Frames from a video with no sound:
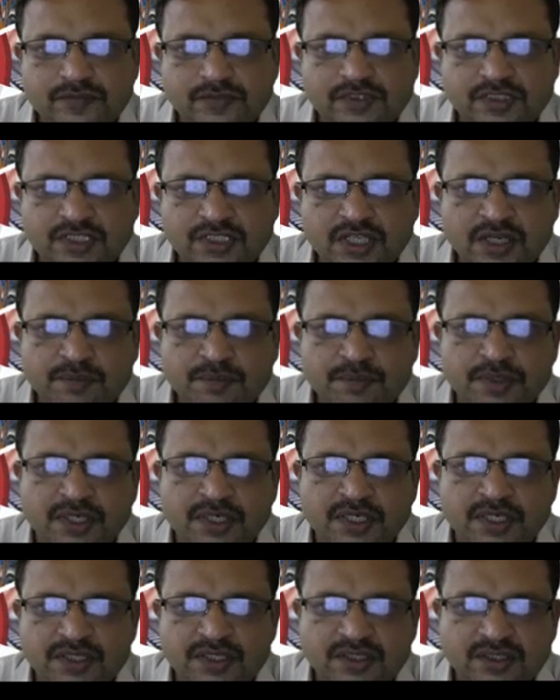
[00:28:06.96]

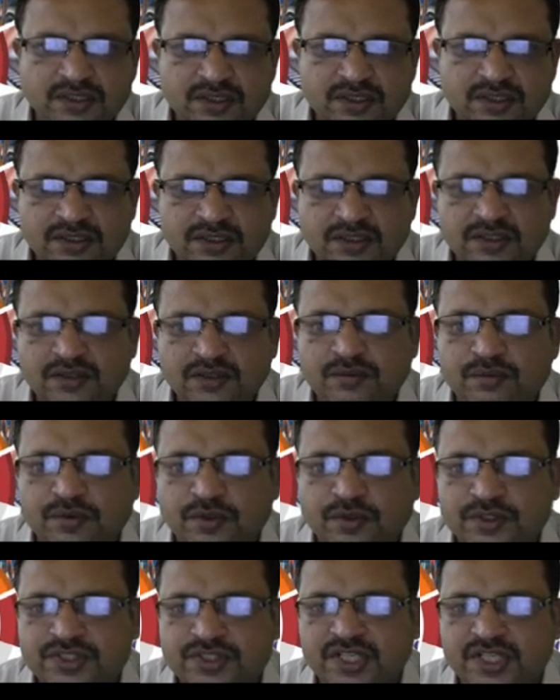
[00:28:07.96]
Therefore,
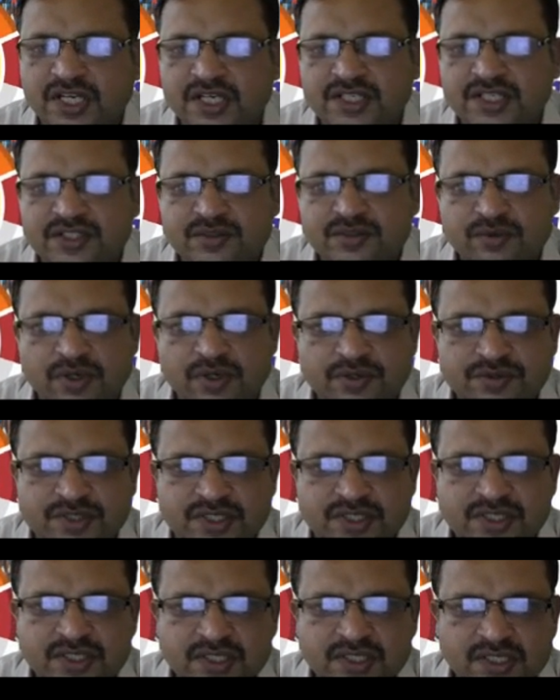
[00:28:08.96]
force analysis was
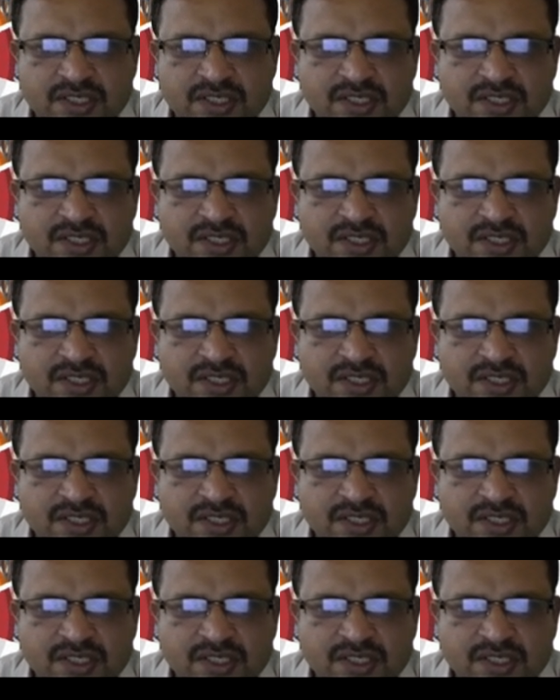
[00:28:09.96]
seen.